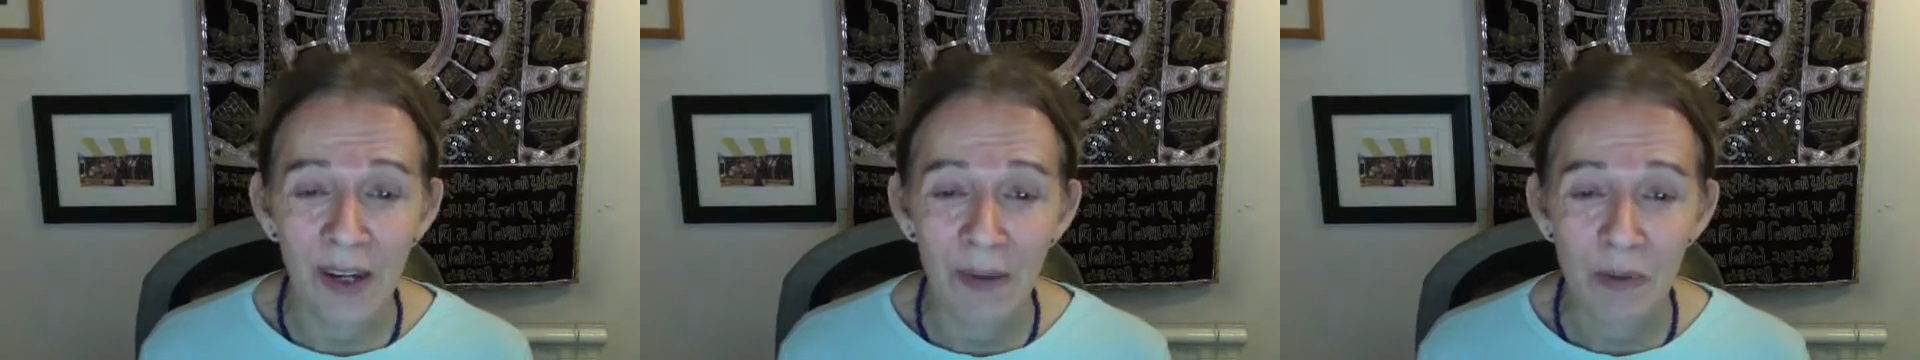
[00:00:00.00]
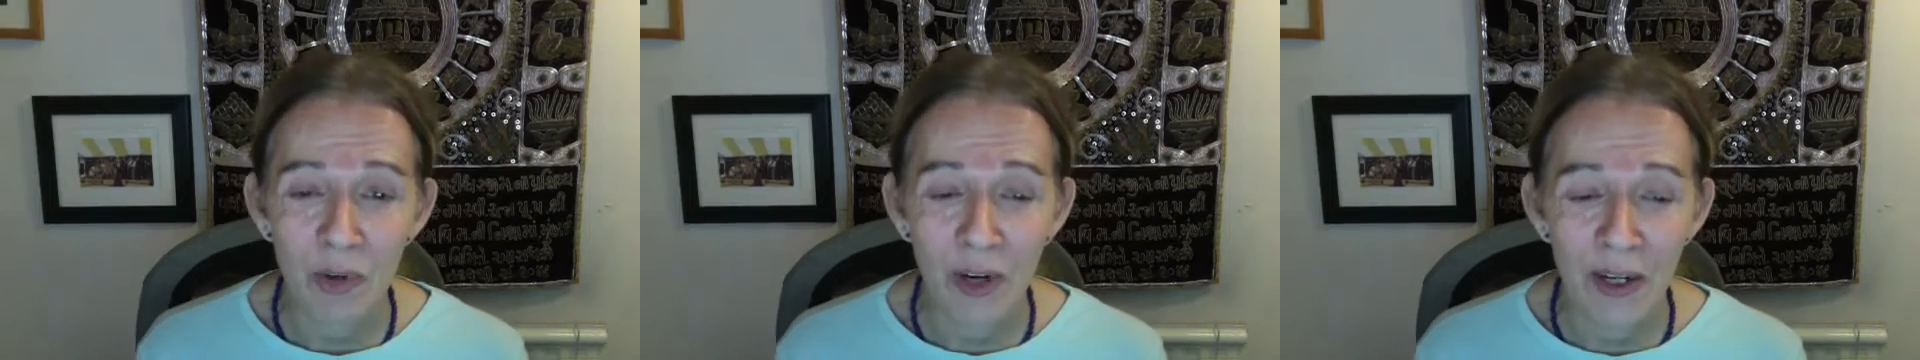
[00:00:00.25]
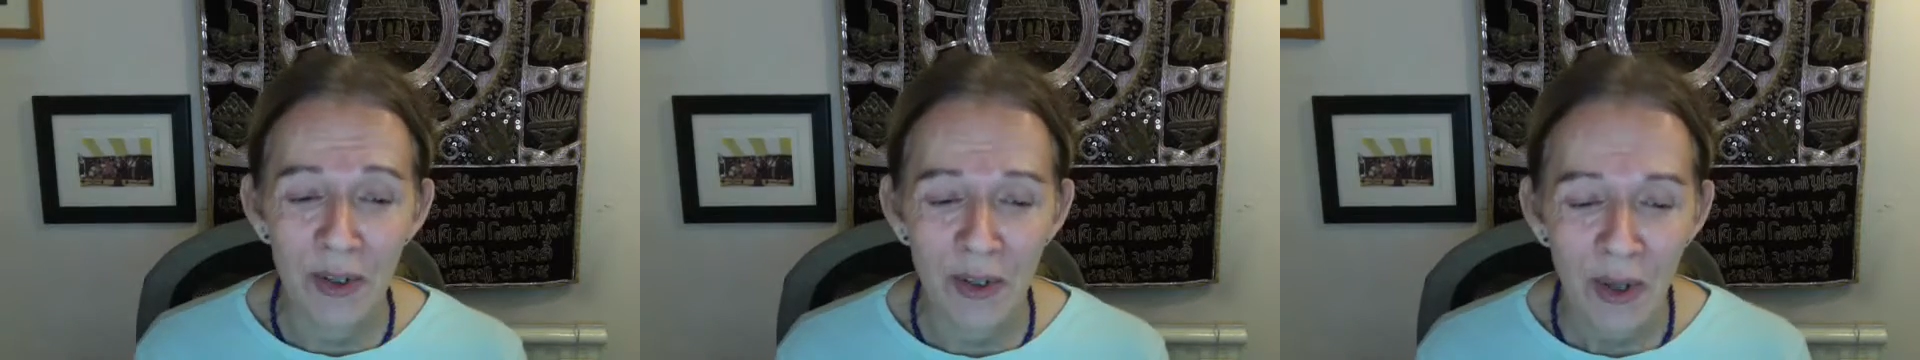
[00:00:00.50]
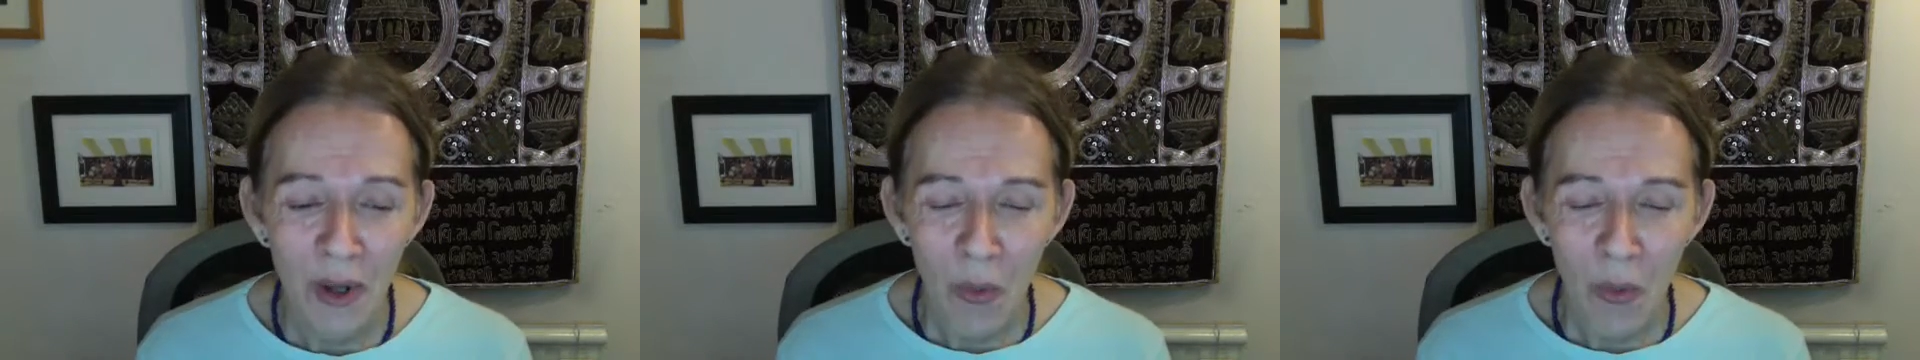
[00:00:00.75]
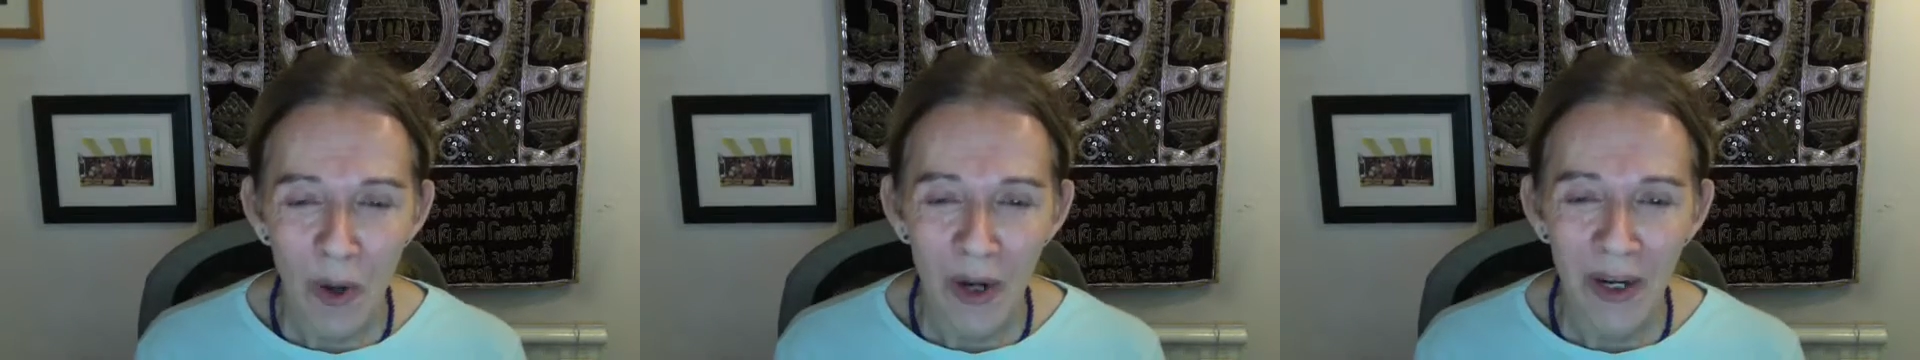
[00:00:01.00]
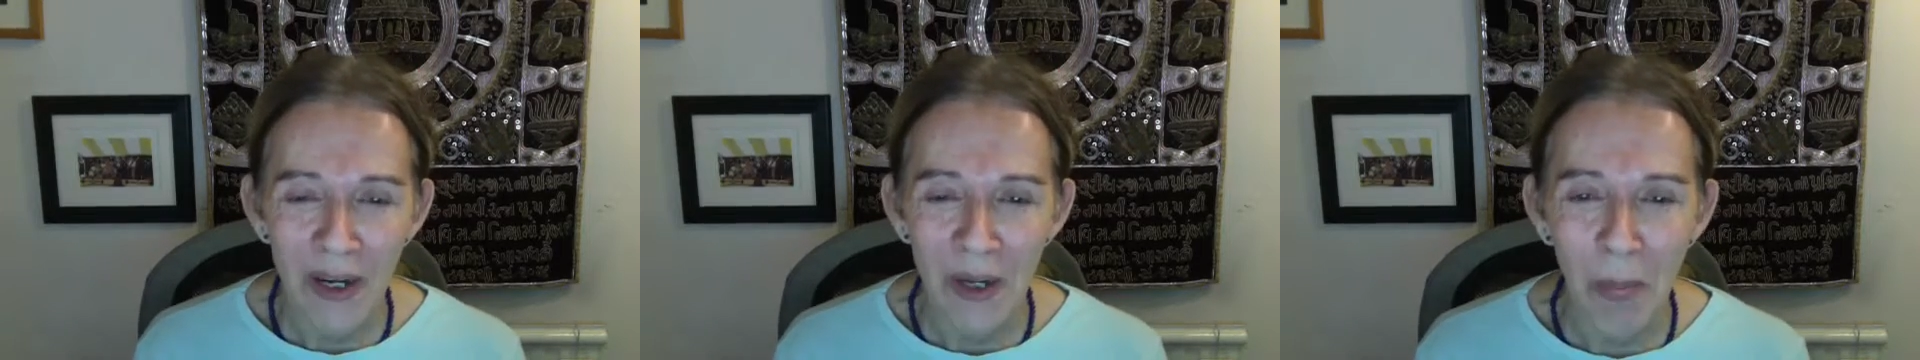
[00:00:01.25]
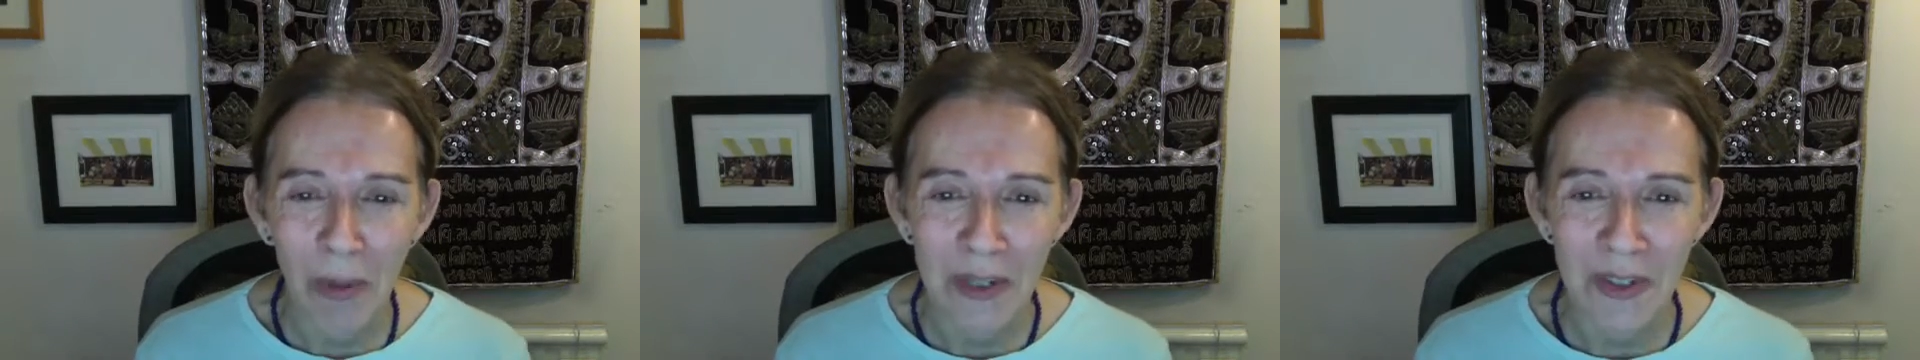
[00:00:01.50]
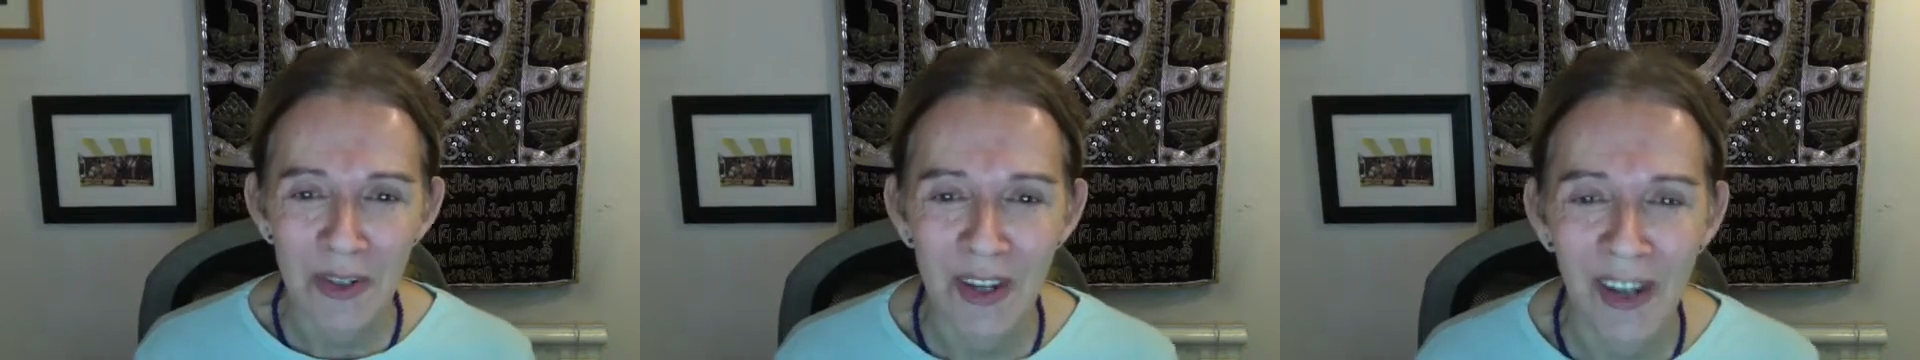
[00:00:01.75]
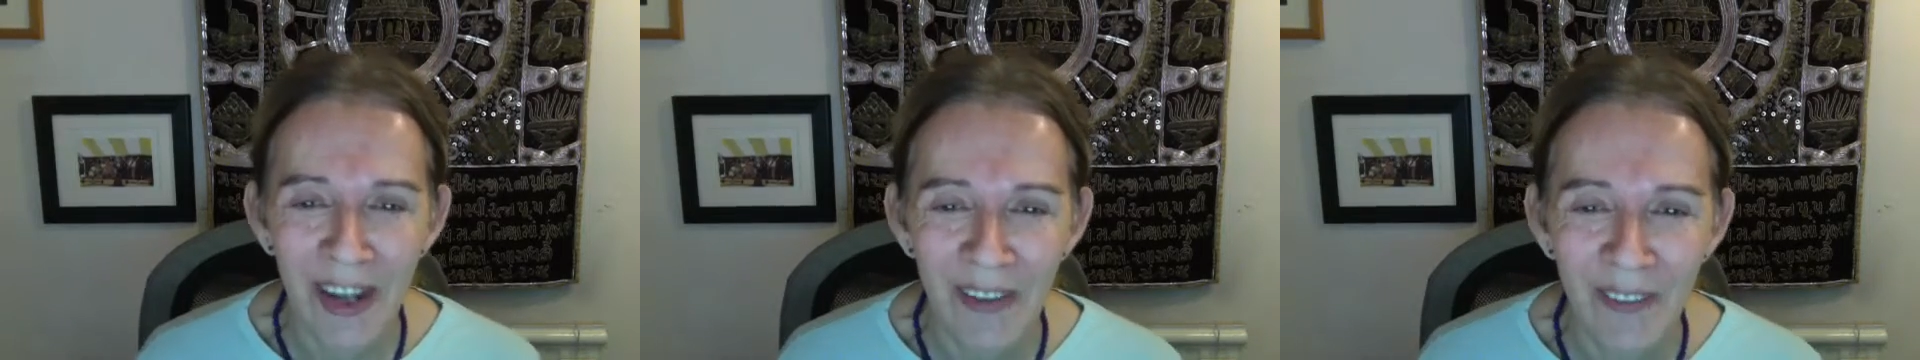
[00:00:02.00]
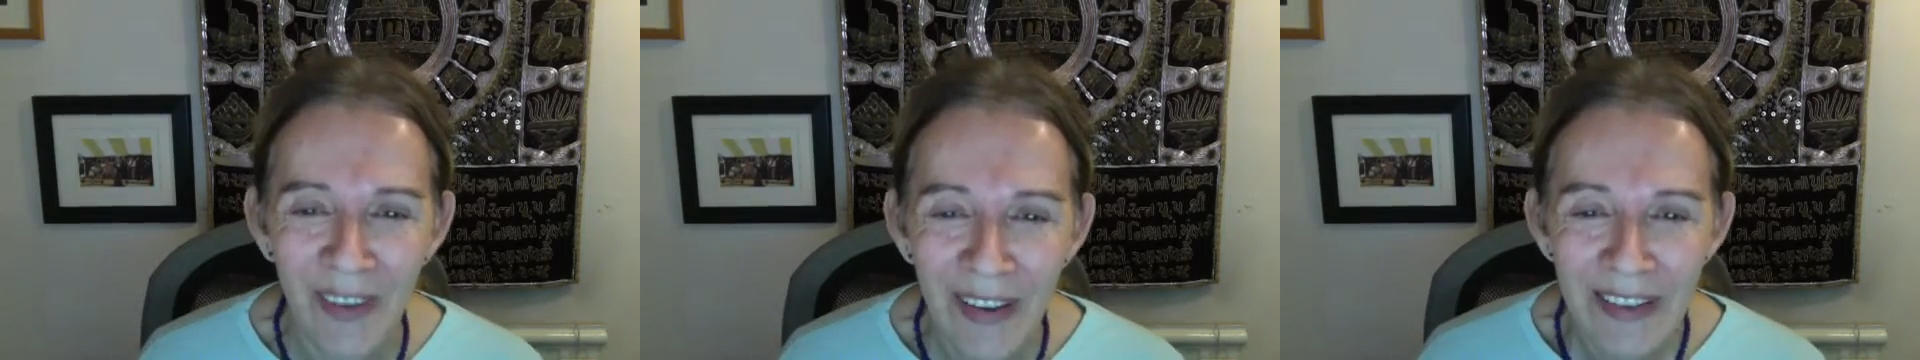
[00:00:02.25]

I'm trying to work in the present time.